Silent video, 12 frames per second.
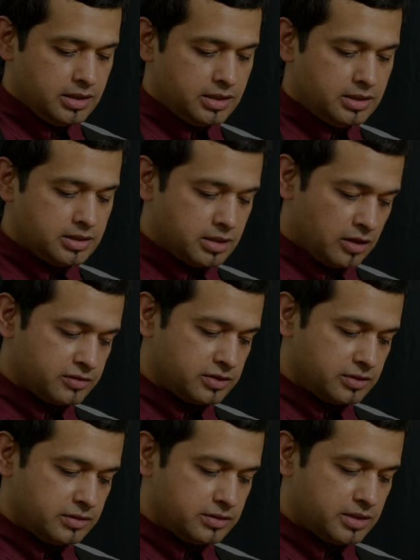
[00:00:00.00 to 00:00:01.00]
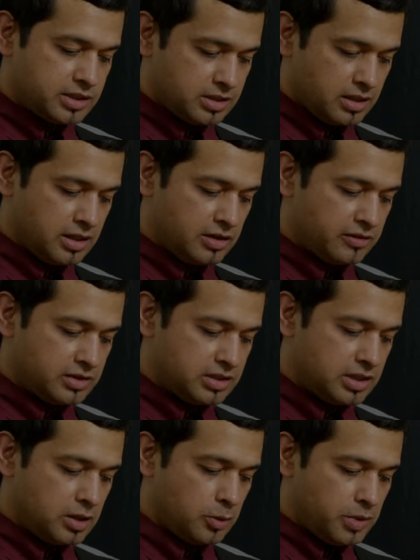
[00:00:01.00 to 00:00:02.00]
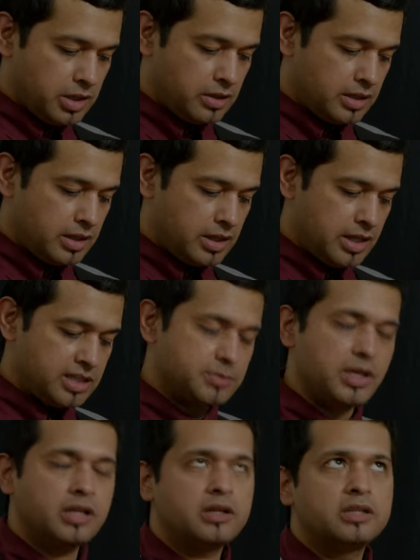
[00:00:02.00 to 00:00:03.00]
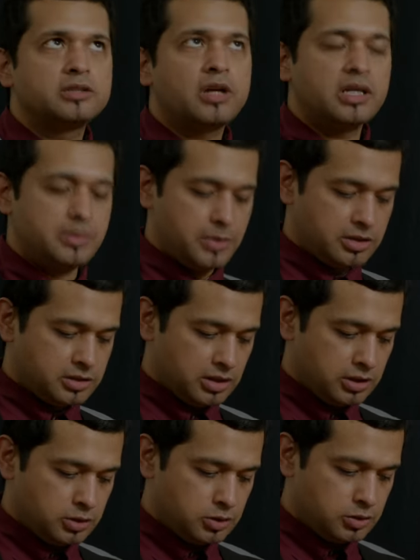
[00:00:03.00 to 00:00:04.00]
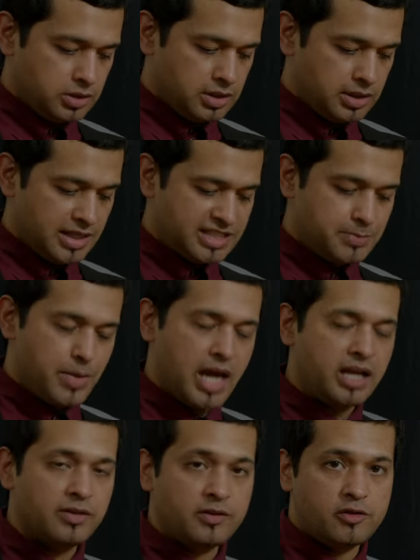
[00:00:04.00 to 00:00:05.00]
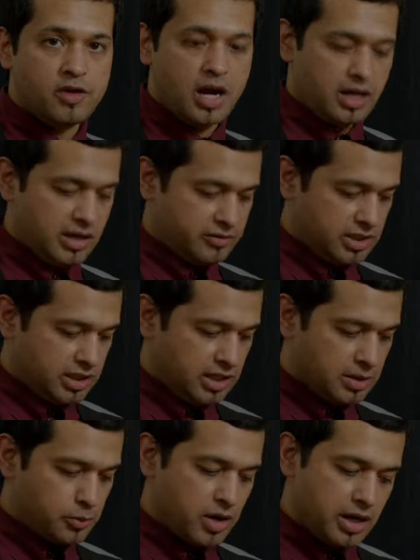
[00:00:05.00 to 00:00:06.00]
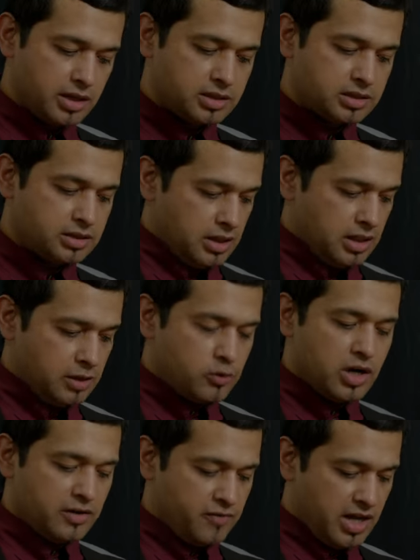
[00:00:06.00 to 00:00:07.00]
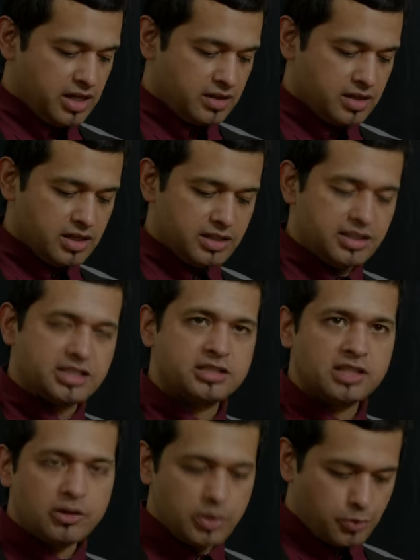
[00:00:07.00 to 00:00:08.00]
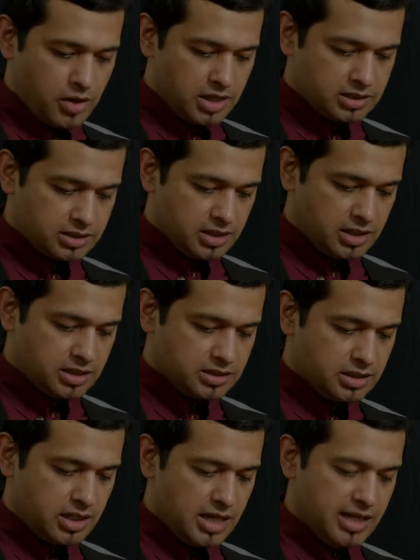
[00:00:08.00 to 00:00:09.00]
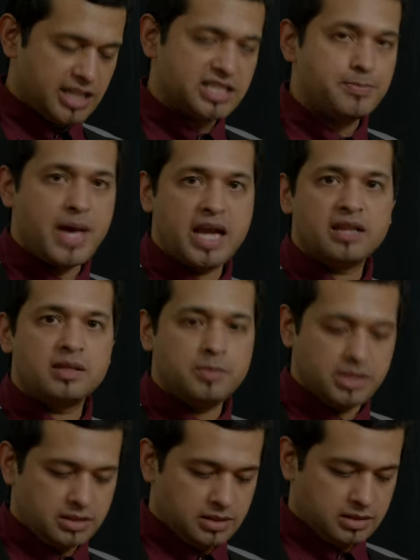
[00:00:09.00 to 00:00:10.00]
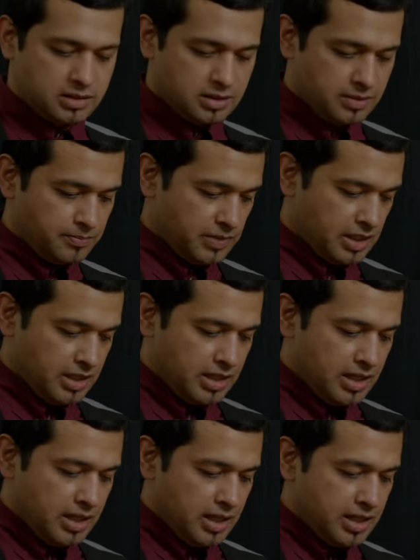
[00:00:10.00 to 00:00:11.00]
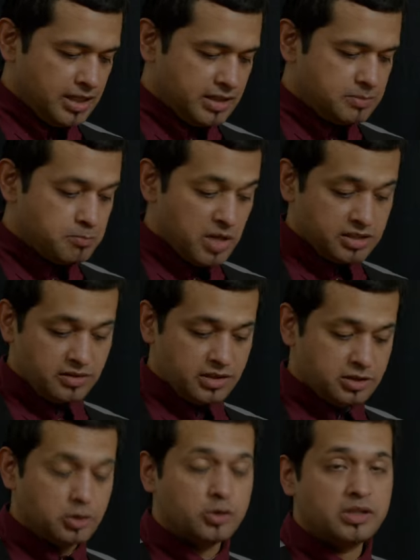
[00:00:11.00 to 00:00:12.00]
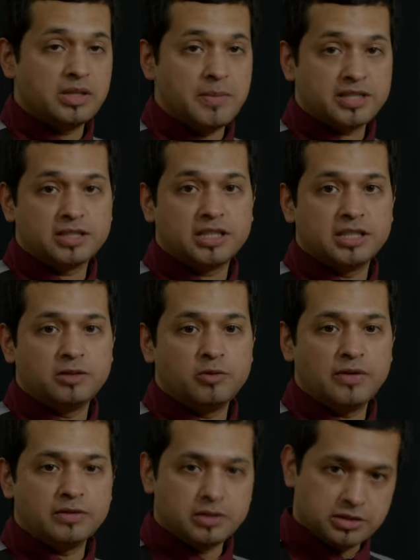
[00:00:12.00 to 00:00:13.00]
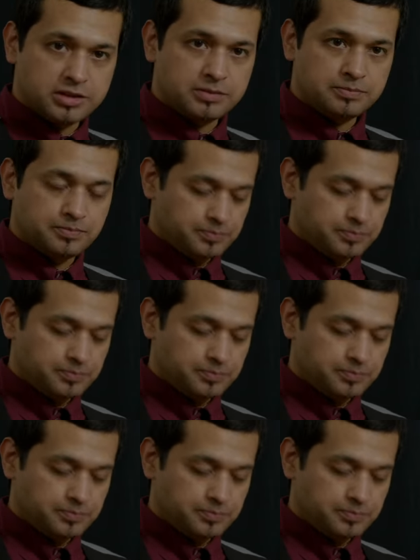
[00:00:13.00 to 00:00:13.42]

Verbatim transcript: He's also the son of Cenobio, and his main contributions include uh, expanding the variety of tequila products. He renovated the distillery process, and he expanded the business. He did much of this during the Mexican Revolution.